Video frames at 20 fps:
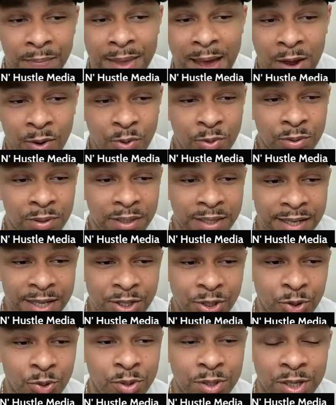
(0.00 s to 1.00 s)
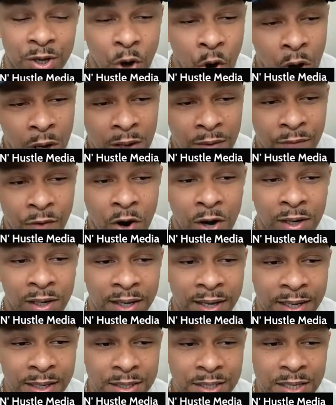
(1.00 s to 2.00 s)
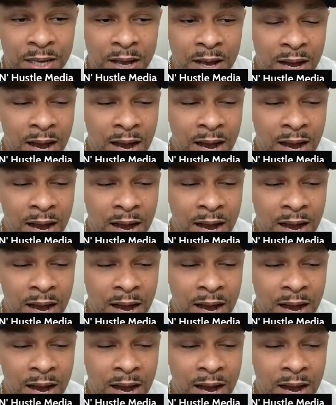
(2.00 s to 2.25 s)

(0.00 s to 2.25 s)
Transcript: That'll lead you to all of our links,